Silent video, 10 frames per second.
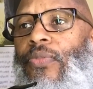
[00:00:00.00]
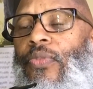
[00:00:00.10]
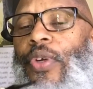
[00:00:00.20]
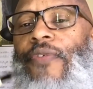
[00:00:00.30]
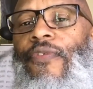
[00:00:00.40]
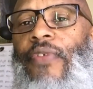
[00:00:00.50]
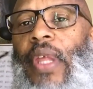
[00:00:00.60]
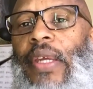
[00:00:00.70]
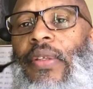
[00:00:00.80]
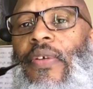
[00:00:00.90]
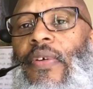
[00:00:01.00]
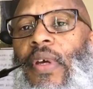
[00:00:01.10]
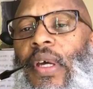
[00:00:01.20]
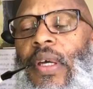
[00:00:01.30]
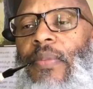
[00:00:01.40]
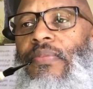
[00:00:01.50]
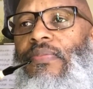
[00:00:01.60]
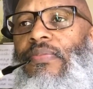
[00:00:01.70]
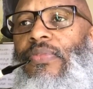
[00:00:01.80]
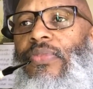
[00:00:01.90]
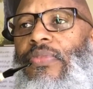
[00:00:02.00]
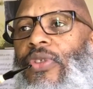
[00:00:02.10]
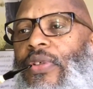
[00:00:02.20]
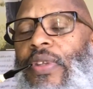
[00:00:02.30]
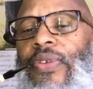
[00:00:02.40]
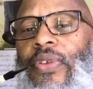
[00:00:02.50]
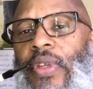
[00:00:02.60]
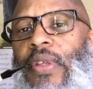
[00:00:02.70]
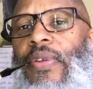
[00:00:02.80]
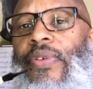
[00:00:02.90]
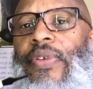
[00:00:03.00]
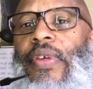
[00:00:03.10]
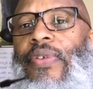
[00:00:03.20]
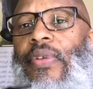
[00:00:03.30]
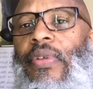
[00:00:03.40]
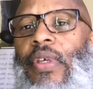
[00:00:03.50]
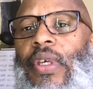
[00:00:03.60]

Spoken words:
reflect during this Lenten season.